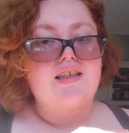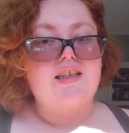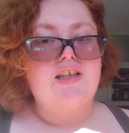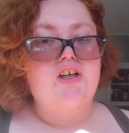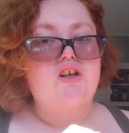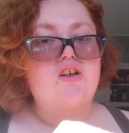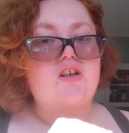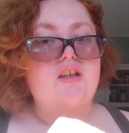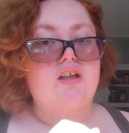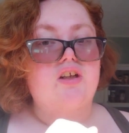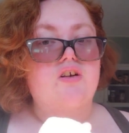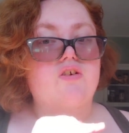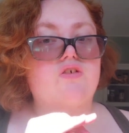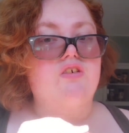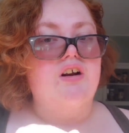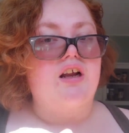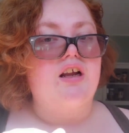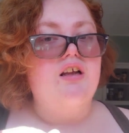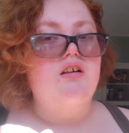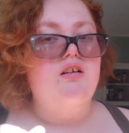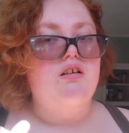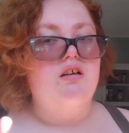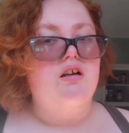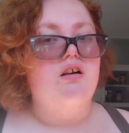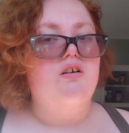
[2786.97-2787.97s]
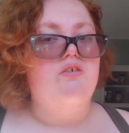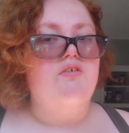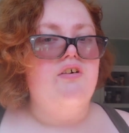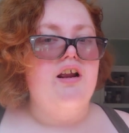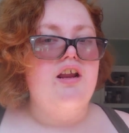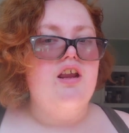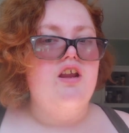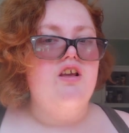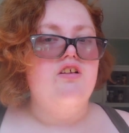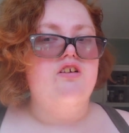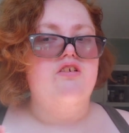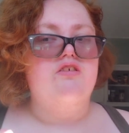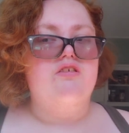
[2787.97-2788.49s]
literally your regular
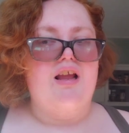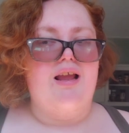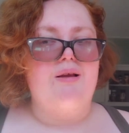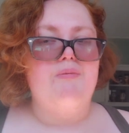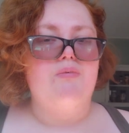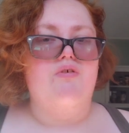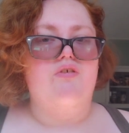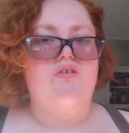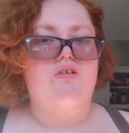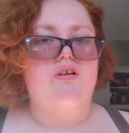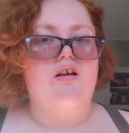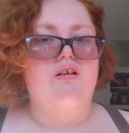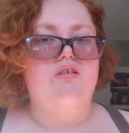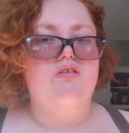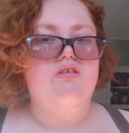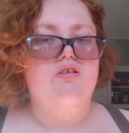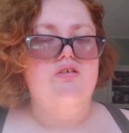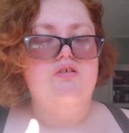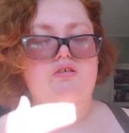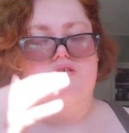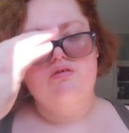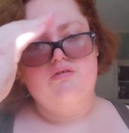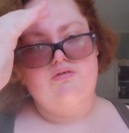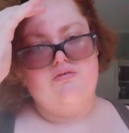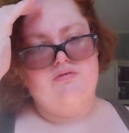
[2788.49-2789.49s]
regular table salt.